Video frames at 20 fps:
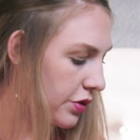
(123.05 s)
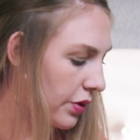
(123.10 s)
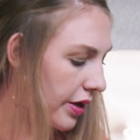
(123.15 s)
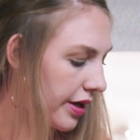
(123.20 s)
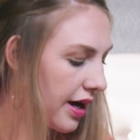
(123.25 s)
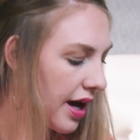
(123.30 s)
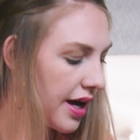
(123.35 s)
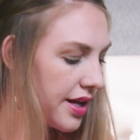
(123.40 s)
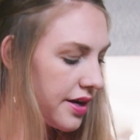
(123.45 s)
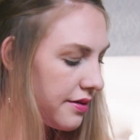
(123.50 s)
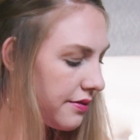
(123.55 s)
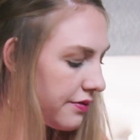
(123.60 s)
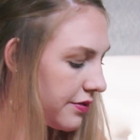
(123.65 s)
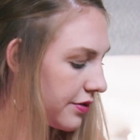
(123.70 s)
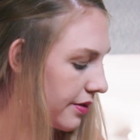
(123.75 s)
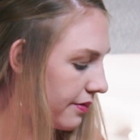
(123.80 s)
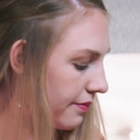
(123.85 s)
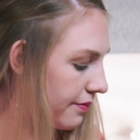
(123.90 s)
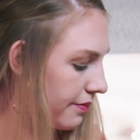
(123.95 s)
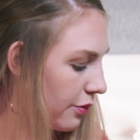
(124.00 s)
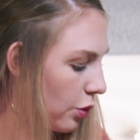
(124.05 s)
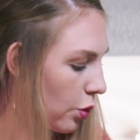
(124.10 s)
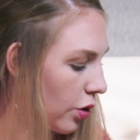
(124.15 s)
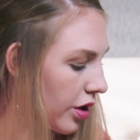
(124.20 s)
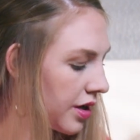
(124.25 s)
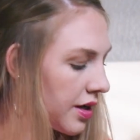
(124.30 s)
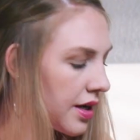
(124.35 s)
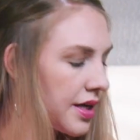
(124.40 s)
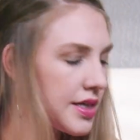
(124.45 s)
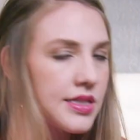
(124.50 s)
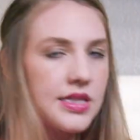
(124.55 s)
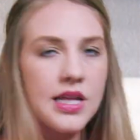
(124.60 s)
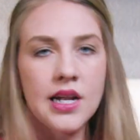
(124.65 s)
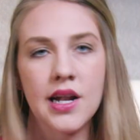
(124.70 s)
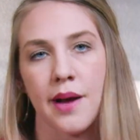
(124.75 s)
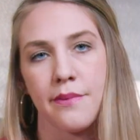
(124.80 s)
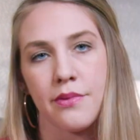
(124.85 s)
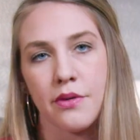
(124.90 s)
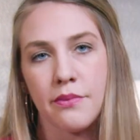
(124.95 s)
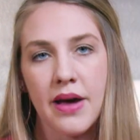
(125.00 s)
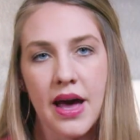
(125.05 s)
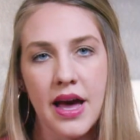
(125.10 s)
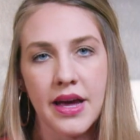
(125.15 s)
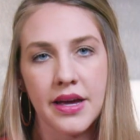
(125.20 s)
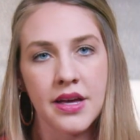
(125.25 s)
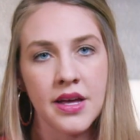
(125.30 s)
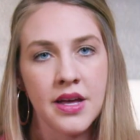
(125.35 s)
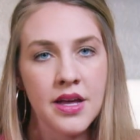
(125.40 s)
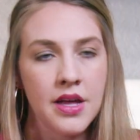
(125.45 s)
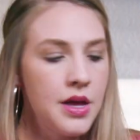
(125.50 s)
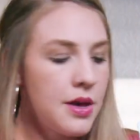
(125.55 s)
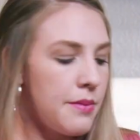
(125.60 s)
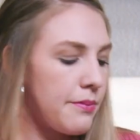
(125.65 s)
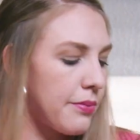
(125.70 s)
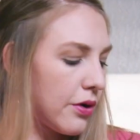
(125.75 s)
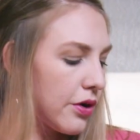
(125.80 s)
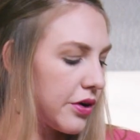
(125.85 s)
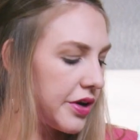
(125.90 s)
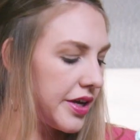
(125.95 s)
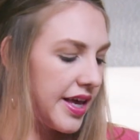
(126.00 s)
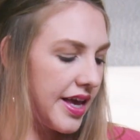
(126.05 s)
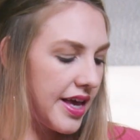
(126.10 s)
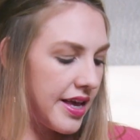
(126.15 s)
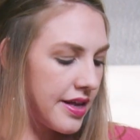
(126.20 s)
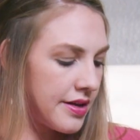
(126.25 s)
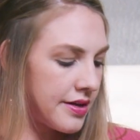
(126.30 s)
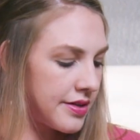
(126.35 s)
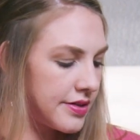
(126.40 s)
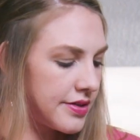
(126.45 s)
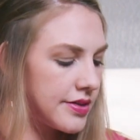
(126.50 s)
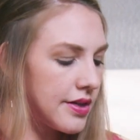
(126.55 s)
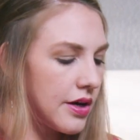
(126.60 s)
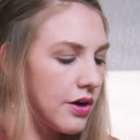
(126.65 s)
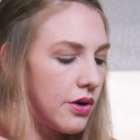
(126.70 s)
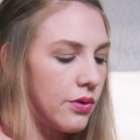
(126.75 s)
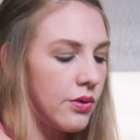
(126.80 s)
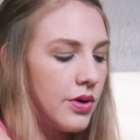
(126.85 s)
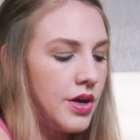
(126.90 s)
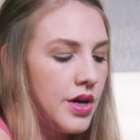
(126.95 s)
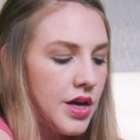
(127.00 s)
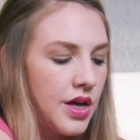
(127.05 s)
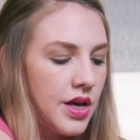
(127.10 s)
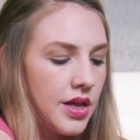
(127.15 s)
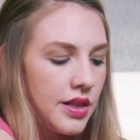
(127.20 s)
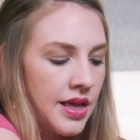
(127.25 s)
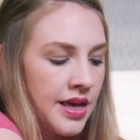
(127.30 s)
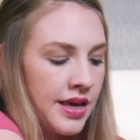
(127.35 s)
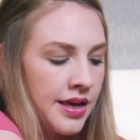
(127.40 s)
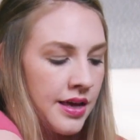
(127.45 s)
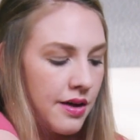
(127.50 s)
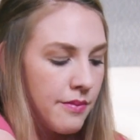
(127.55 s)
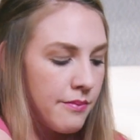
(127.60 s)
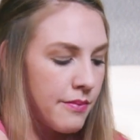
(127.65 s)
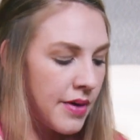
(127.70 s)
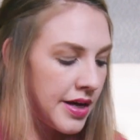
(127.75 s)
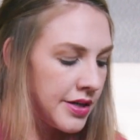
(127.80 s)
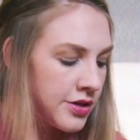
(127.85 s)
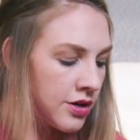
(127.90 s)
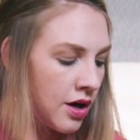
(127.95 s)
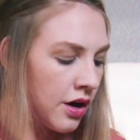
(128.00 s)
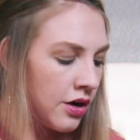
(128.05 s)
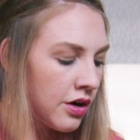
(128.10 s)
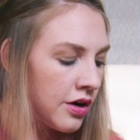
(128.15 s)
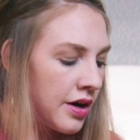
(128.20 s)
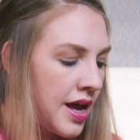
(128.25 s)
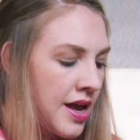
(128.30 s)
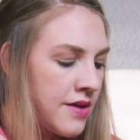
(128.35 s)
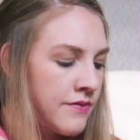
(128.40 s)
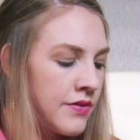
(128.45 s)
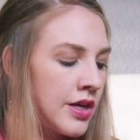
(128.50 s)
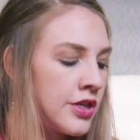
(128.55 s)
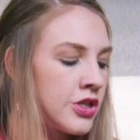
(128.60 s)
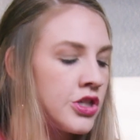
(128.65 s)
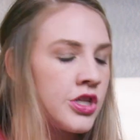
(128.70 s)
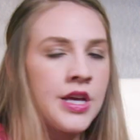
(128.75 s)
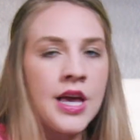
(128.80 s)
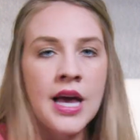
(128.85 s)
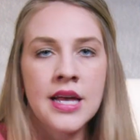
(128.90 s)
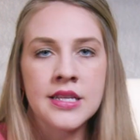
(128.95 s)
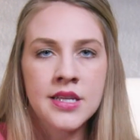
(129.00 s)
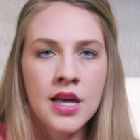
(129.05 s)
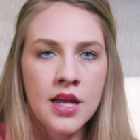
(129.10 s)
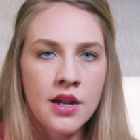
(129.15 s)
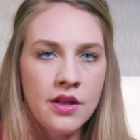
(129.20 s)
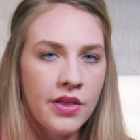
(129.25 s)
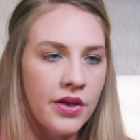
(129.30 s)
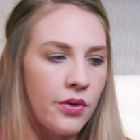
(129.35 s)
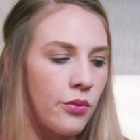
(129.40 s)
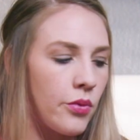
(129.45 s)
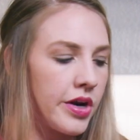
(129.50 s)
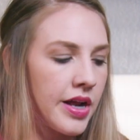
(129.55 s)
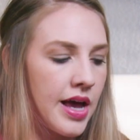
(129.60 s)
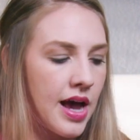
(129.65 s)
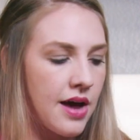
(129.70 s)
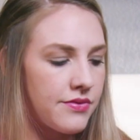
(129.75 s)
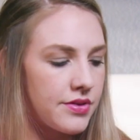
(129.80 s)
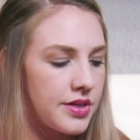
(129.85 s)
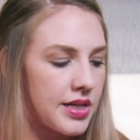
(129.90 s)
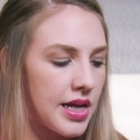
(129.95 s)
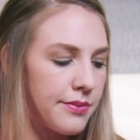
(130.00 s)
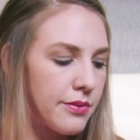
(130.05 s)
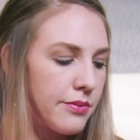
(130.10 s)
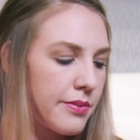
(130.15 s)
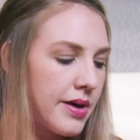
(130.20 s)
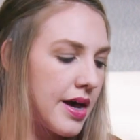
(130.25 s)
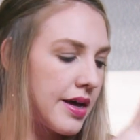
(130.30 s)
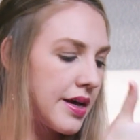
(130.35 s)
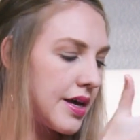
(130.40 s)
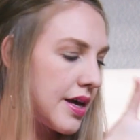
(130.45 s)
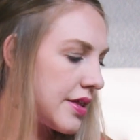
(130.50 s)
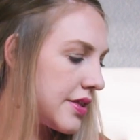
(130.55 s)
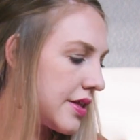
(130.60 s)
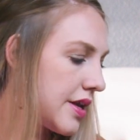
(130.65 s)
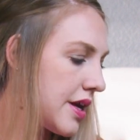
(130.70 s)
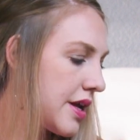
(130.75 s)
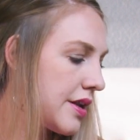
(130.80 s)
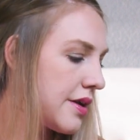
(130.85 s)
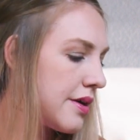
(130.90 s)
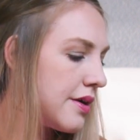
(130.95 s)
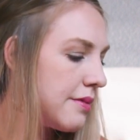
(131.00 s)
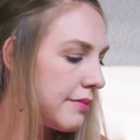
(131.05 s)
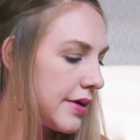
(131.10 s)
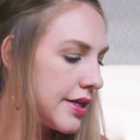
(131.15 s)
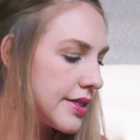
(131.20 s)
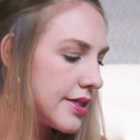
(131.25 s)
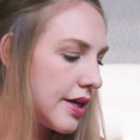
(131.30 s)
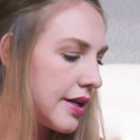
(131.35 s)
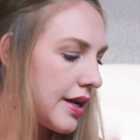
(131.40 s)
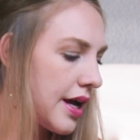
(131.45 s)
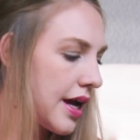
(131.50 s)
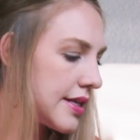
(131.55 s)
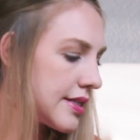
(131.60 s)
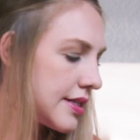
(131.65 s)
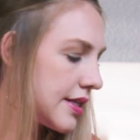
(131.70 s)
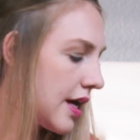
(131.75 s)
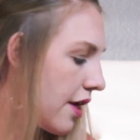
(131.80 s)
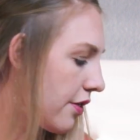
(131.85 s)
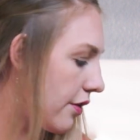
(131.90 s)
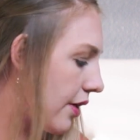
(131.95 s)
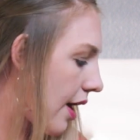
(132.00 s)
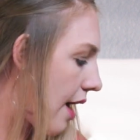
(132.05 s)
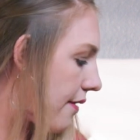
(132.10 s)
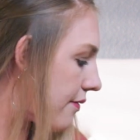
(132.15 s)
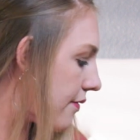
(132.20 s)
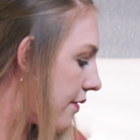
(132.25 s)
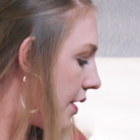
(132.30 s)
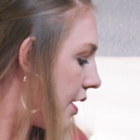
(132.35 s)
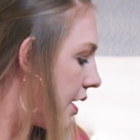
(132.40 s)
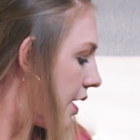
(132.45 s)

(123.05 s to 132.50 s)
So I kind of organize the diaper bag per kid. So like my daughter Ava, she has kind of like one half of the diaper bag and then my son has the other half.